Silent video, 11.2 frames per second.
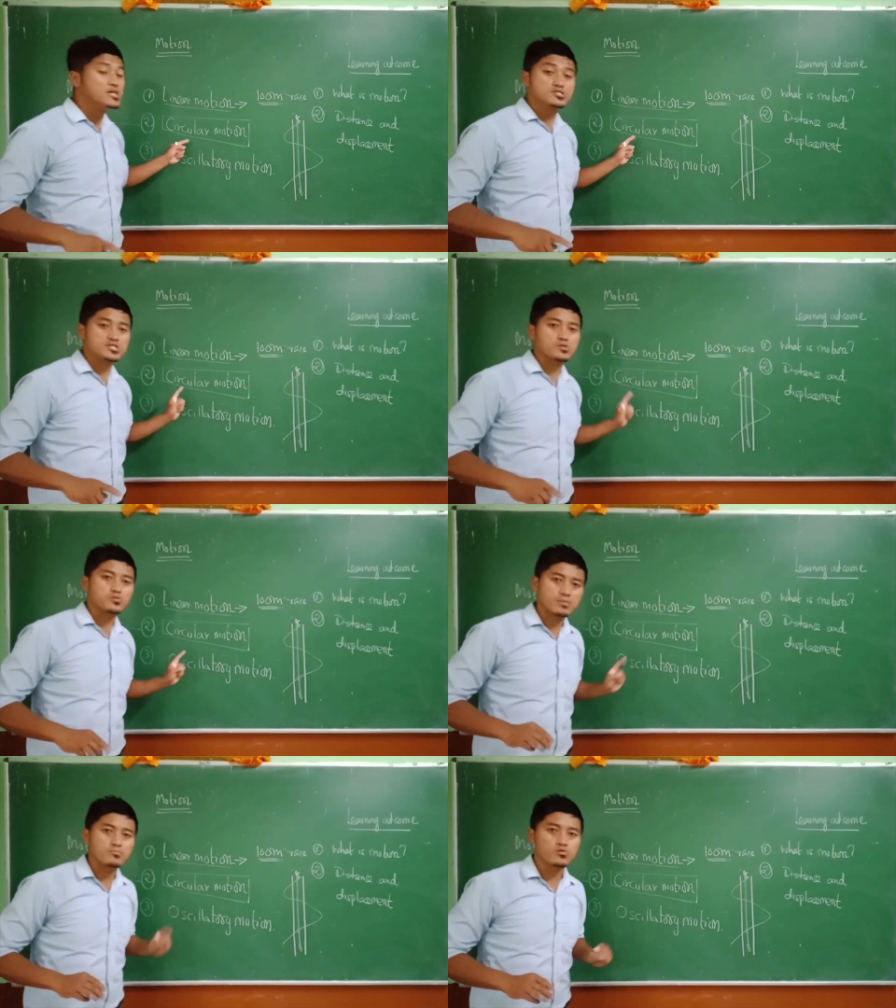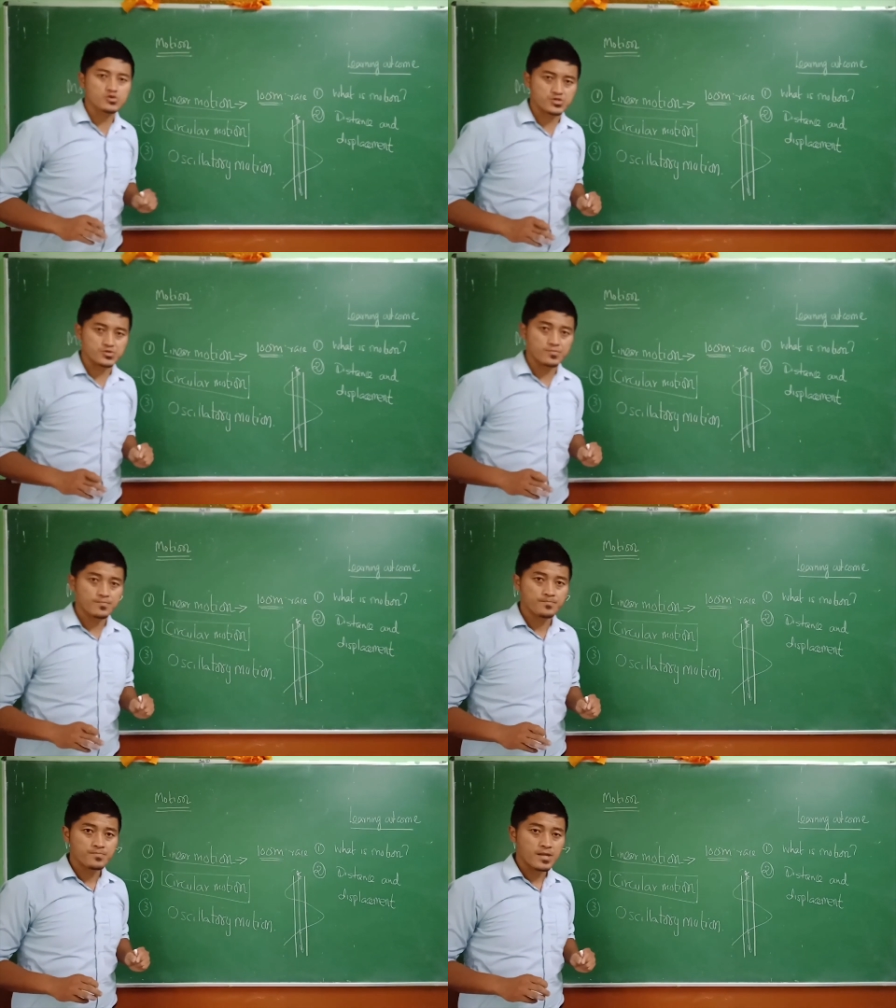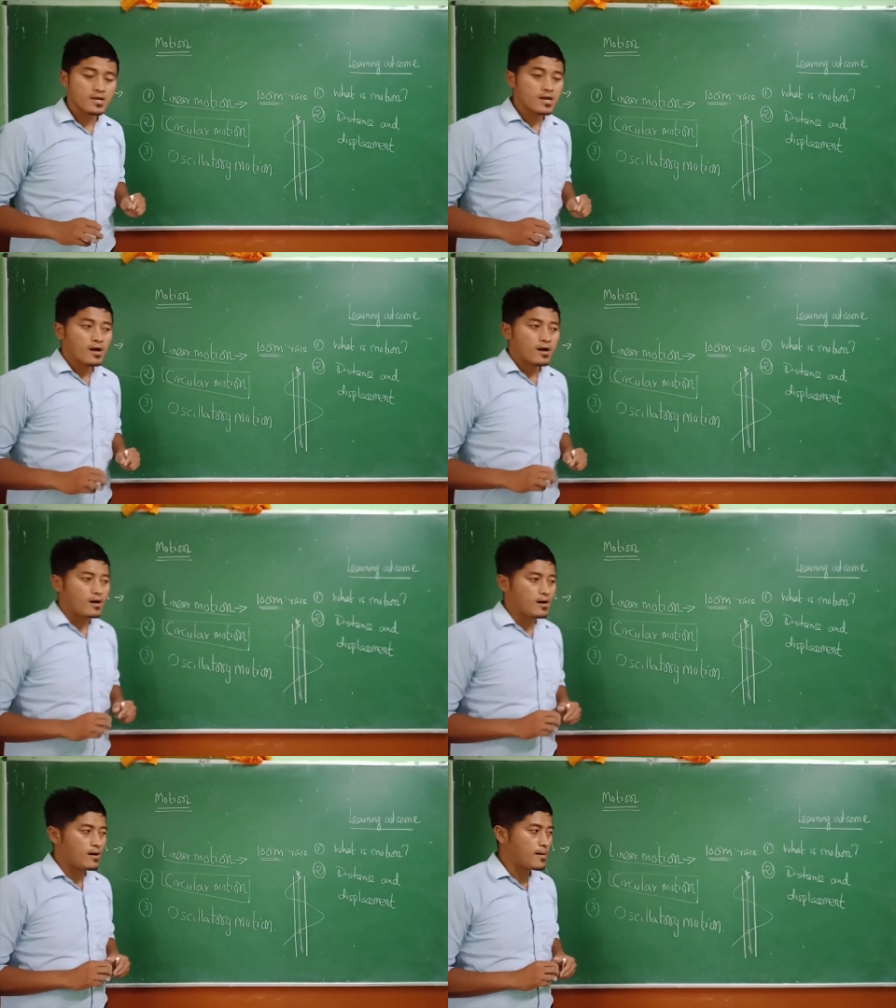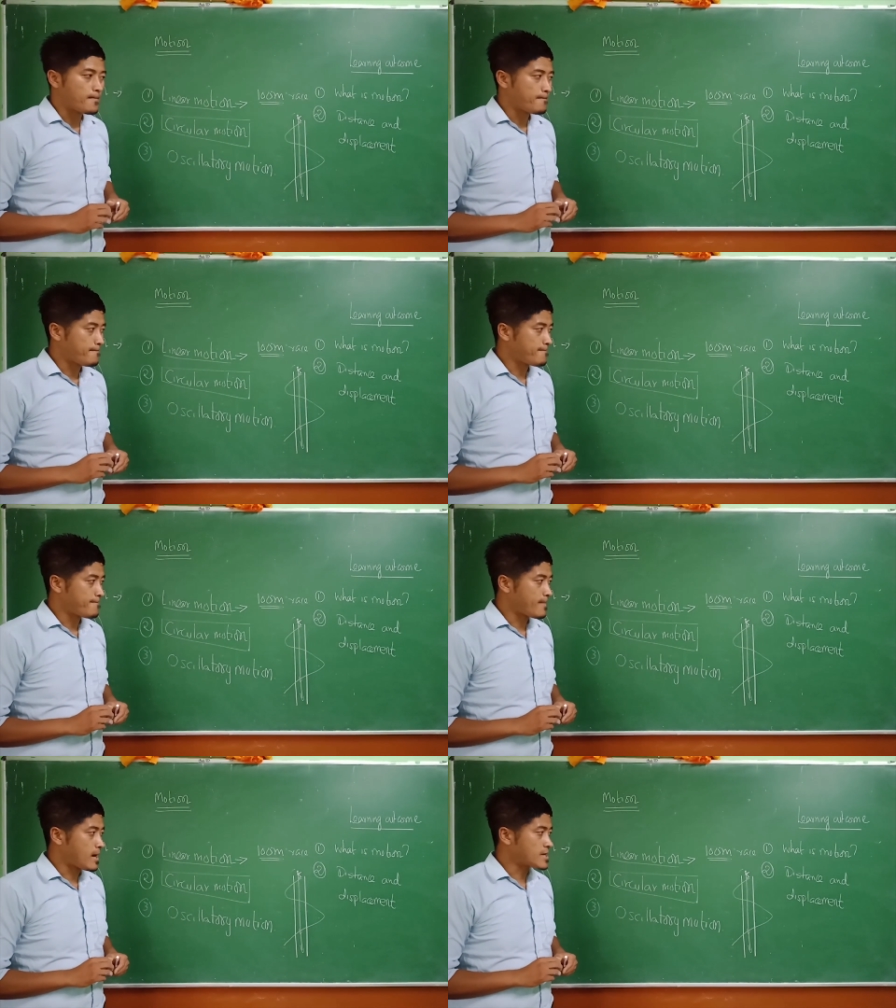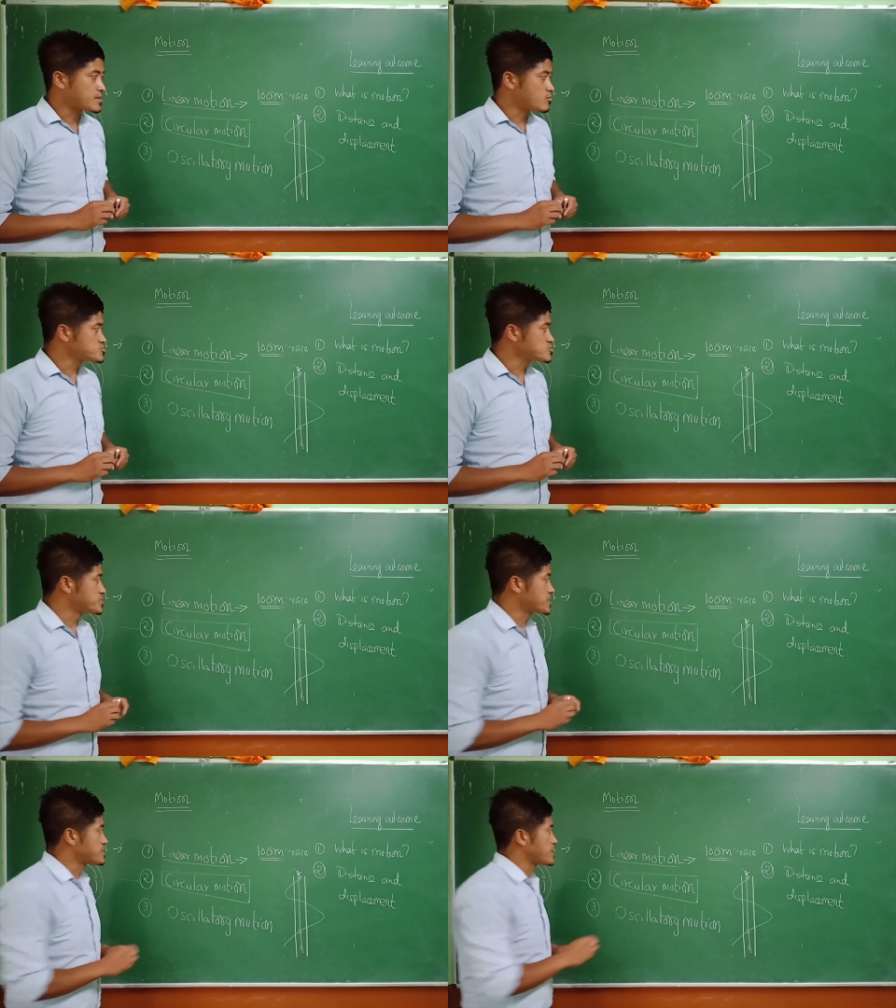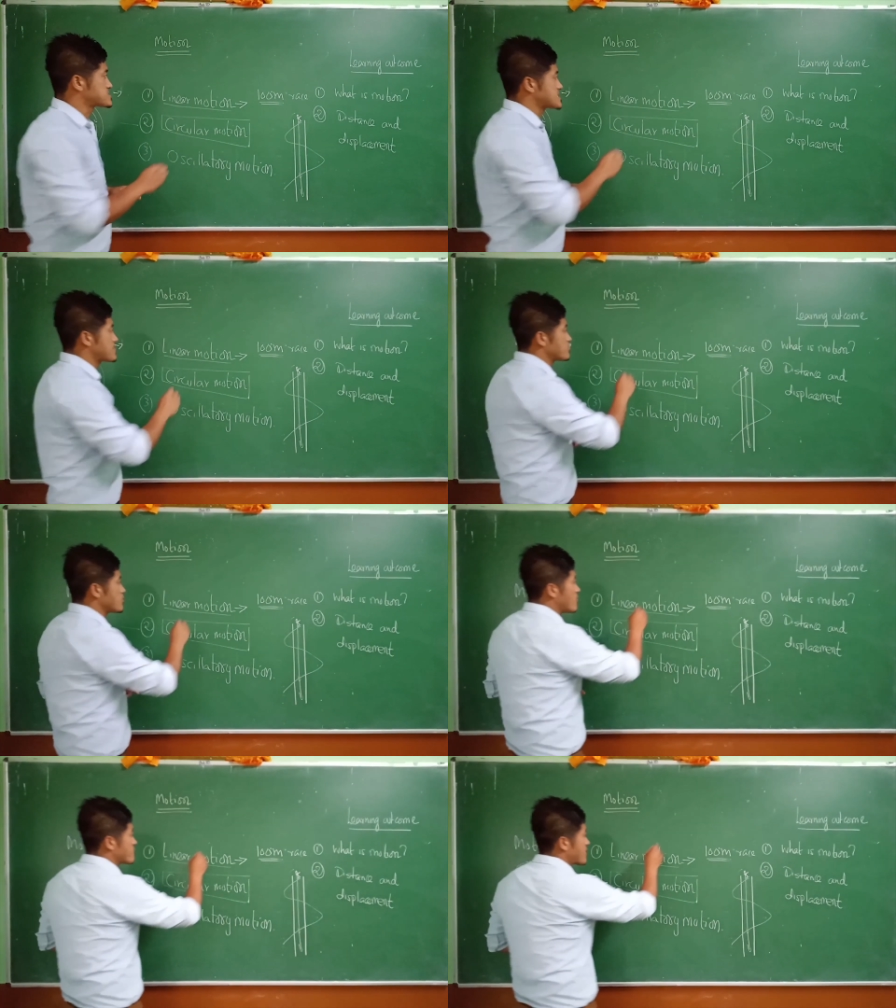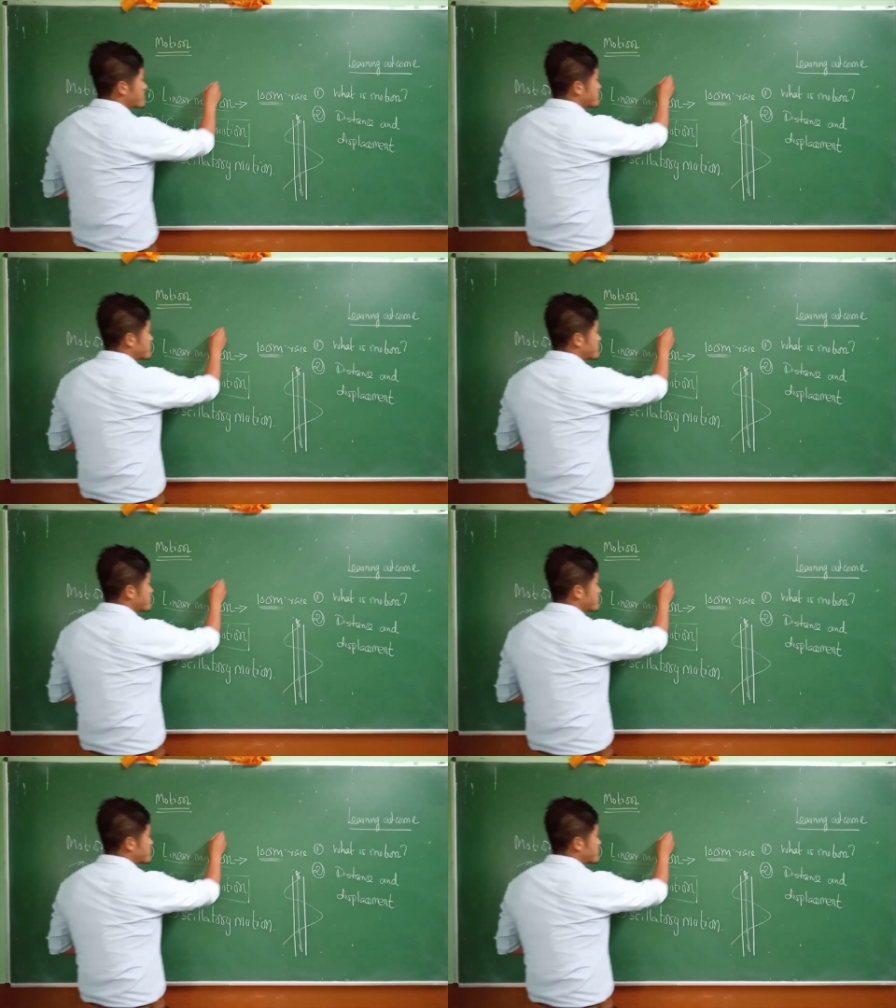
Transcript: circular motion. I can also take the example of a